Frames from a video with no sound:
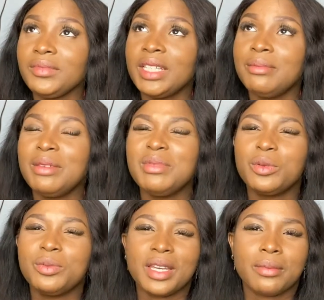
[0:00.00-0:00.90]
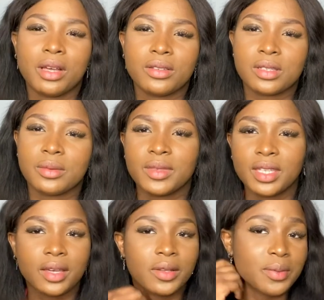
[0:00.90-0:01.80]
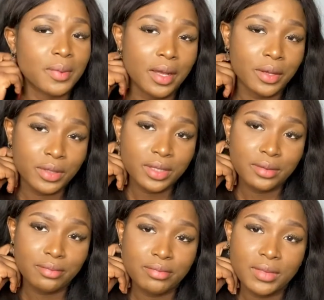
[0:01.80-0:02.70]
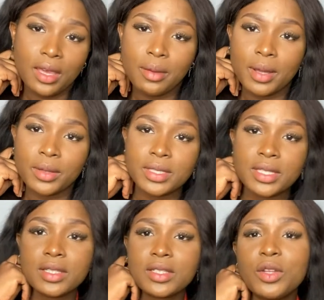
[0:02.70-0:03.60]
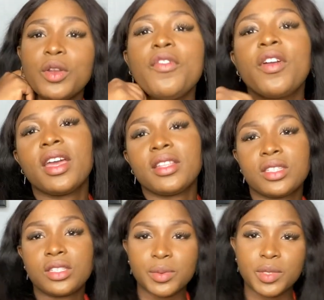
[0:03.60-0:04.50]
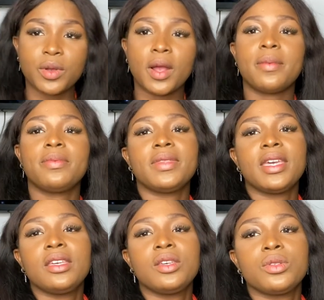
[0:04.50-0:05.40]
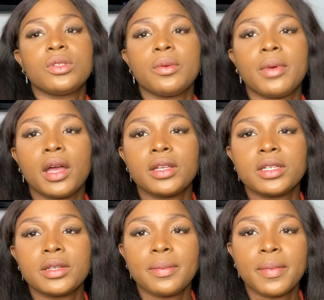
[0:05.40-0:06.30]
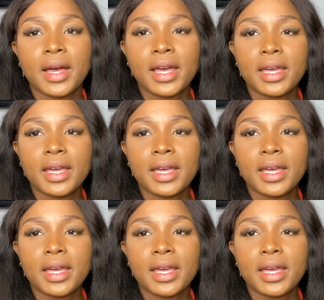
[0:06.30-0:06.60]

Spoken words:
Maybe it'll be about something else, but I'll think about it. So don't forget to subscribe. Thank you so much. Bye.